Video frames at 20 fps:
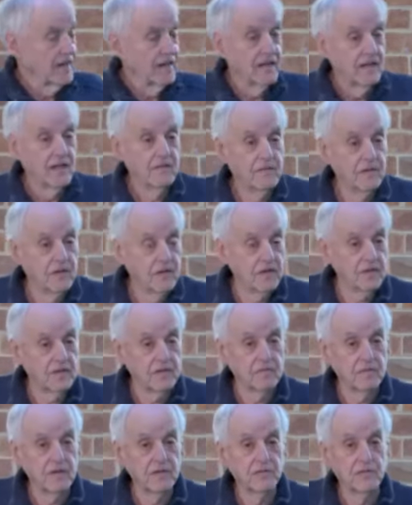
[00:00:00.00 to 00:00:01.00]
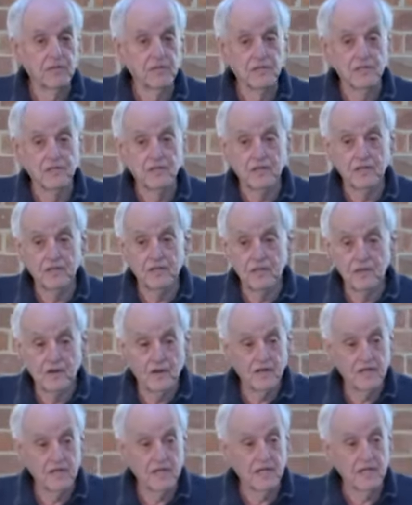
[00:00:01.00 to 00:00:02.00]
If you get the message, get the
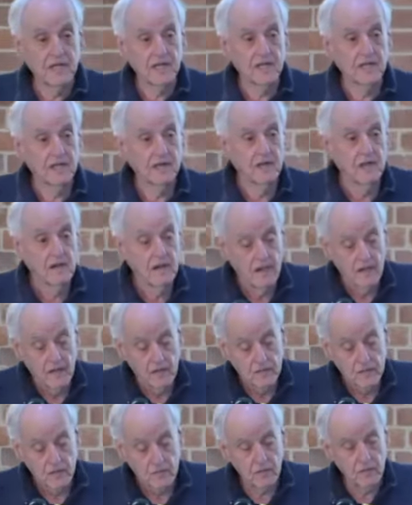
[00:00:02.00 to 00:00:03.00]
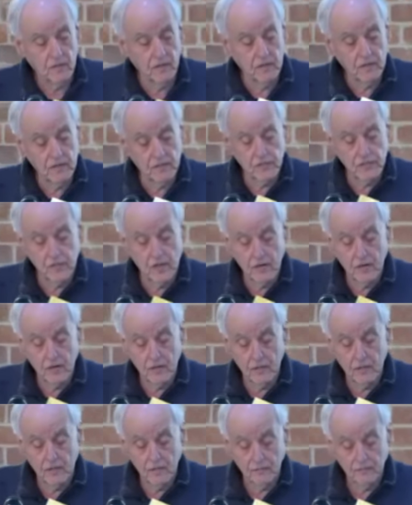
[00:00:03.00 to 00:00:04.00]
idea. So we need a sign.